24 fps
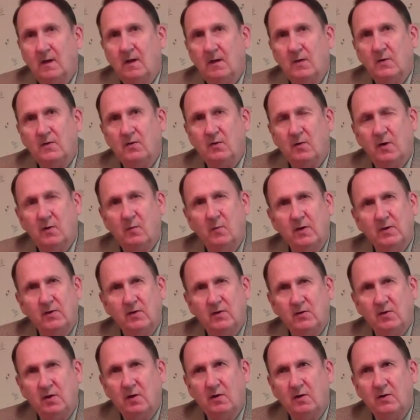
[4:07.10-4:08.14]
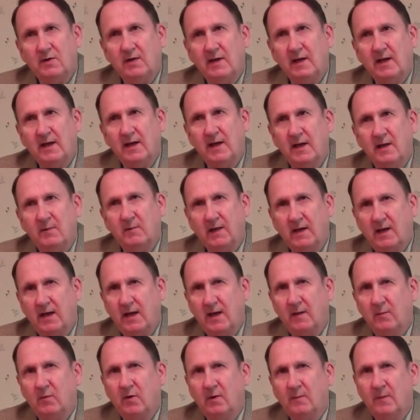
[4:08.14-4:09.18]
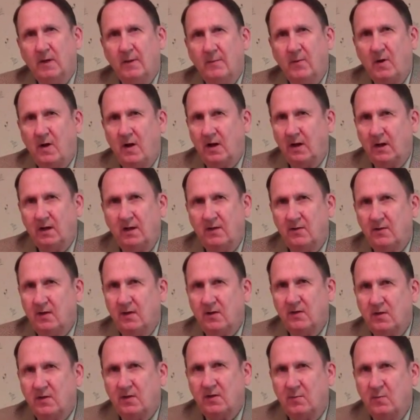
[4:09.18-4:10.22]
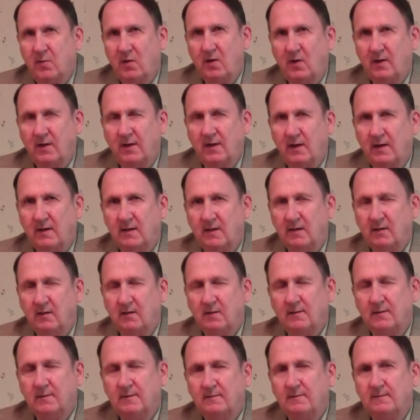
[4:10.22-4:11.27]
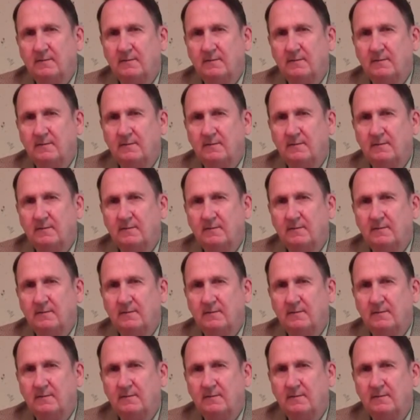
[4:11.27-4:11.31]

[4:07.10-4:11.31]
So I went to church, and I had my camera in my pocket. It's a small handheld.